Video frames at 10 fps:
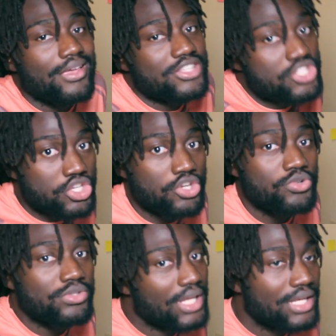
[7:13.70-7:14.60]
It's
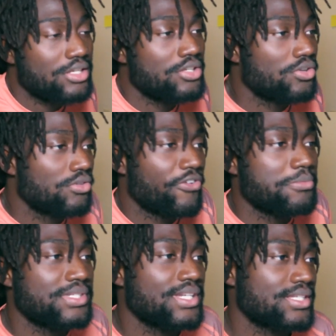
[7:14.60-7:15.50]
chilled, and you know,
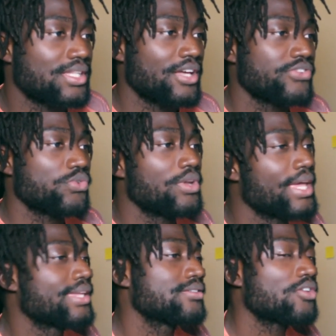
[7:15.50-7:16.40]
from 6ix9ine as well.
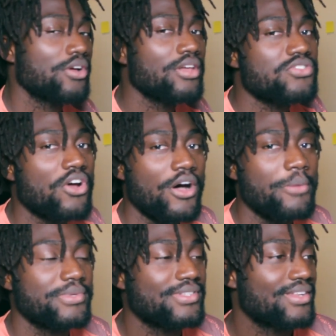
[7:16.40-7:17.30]
Like, it's
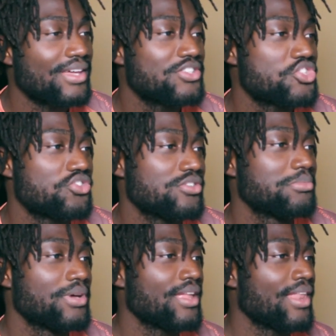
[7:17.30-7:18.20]
calm, it's a nice
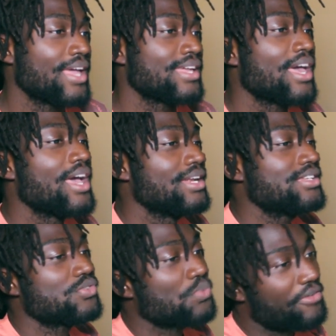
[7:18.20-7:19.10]
tune, man. Like,
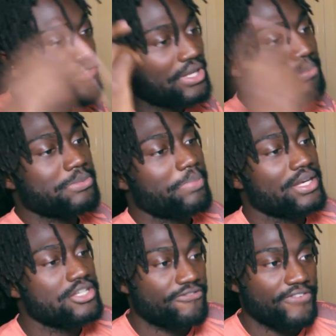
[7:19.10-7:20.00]
this is one for them
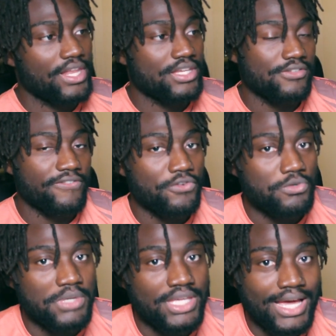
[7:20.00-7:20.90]
Spanish fellas, you
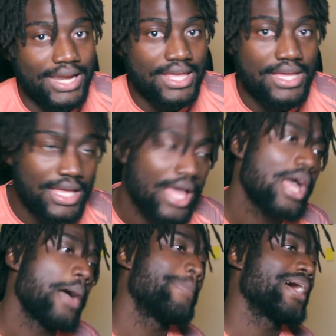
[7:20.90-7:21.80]
feel me? Yeah, dig.
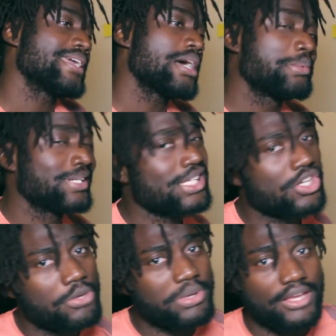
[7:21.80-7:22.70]
But yeah, man, that's
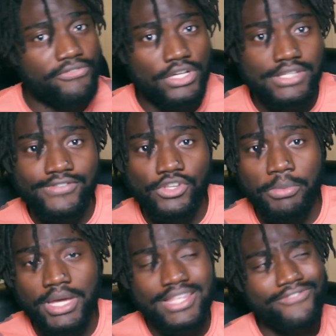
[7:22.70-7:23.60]
gonna be it for this video,
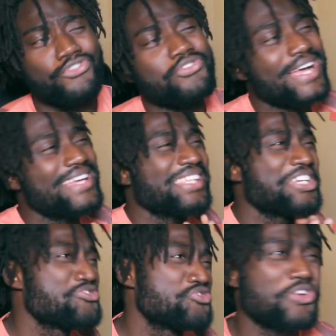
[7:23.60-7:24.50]
man. If you guys
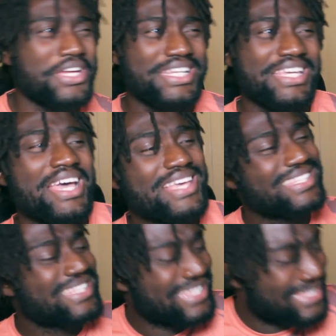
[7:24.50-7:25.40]
enjoyed it,
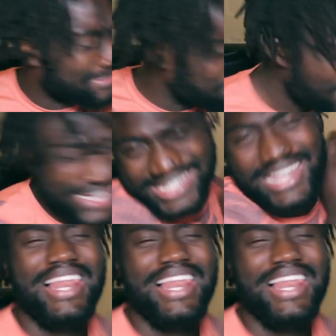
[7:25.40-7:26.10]
smash the